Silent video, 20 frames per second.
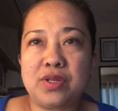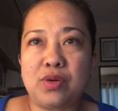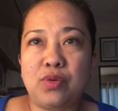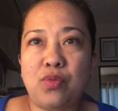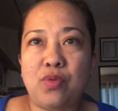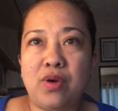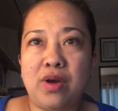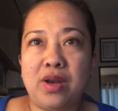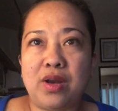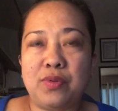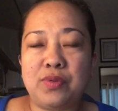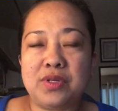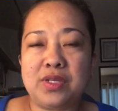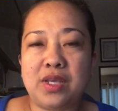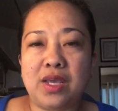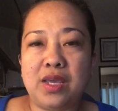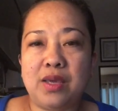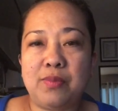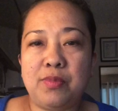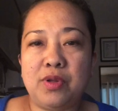I was
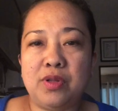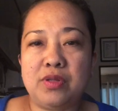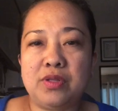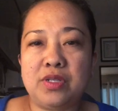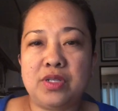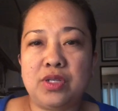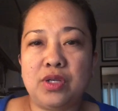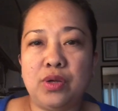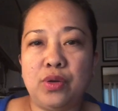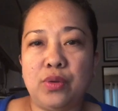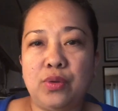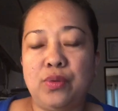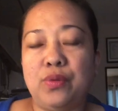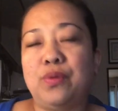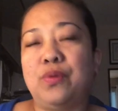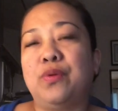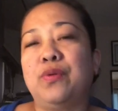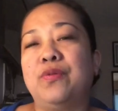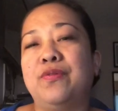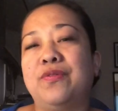able to
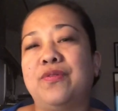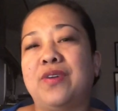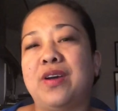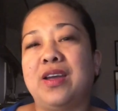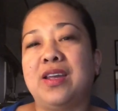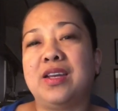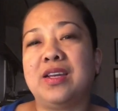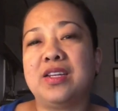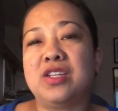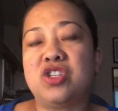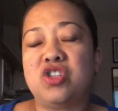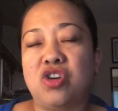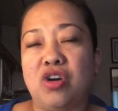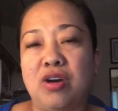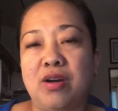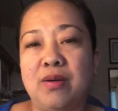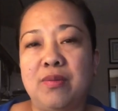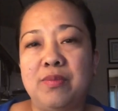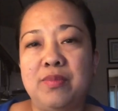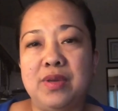find a
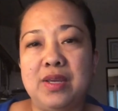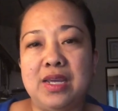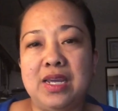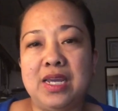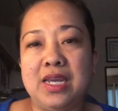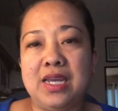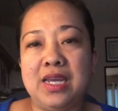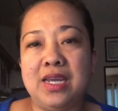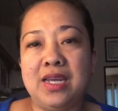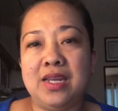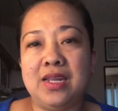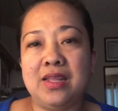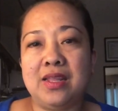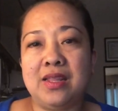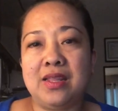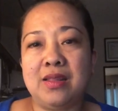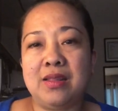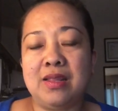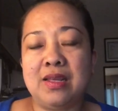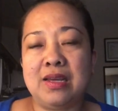job
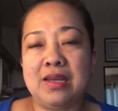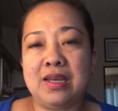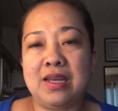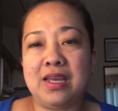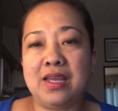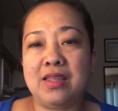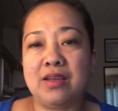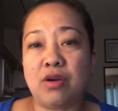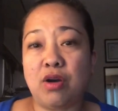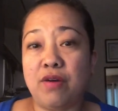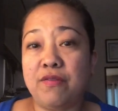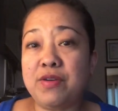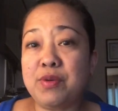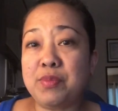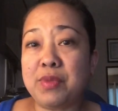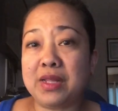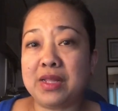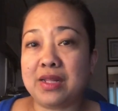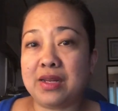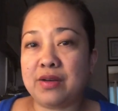in the
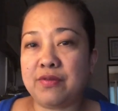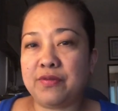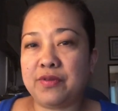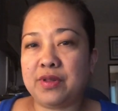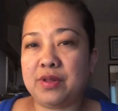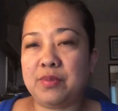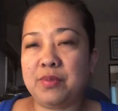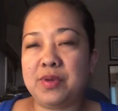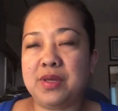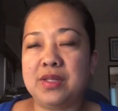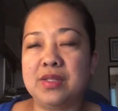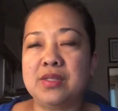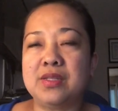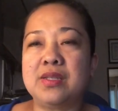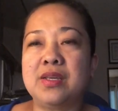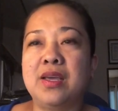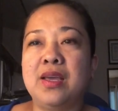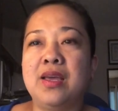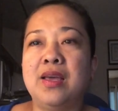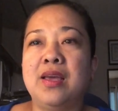government in the
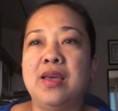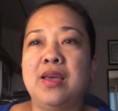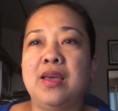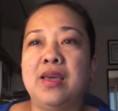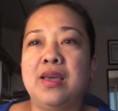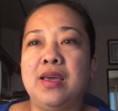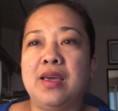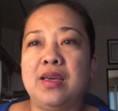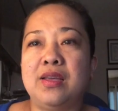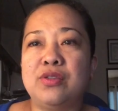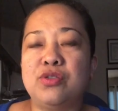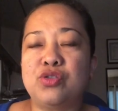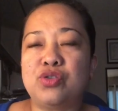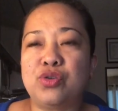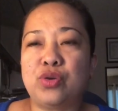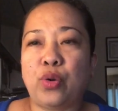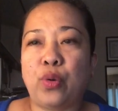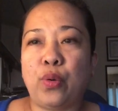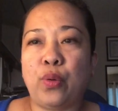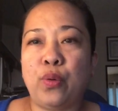Philippines. And
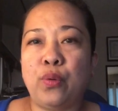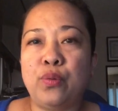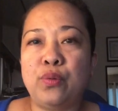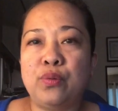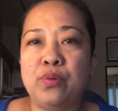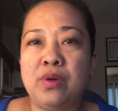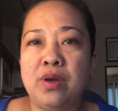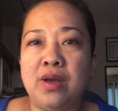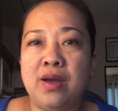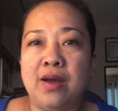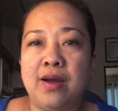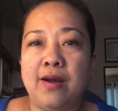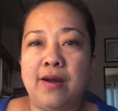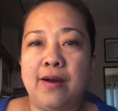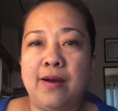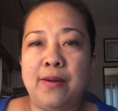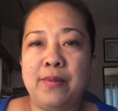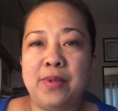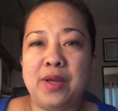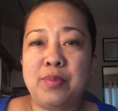so,
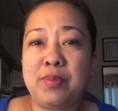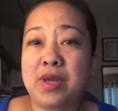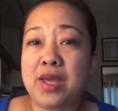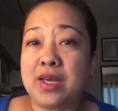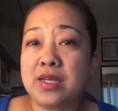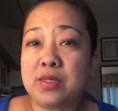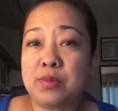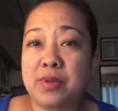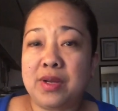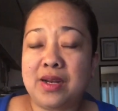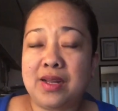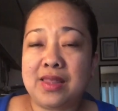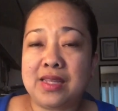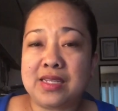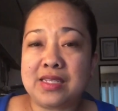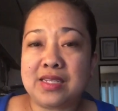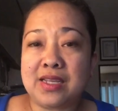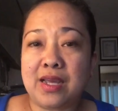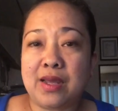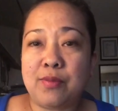and my husband at
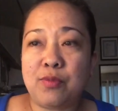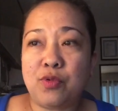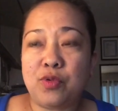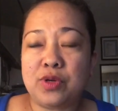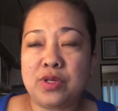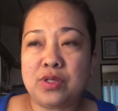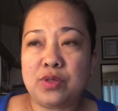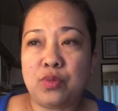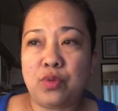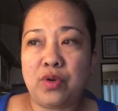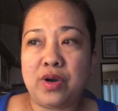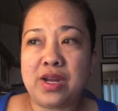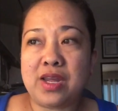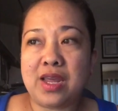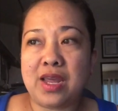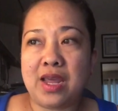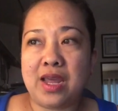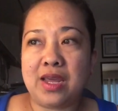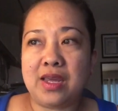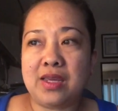that time was
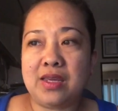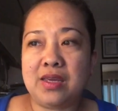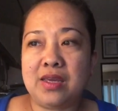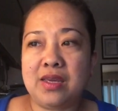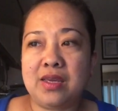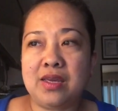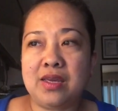working,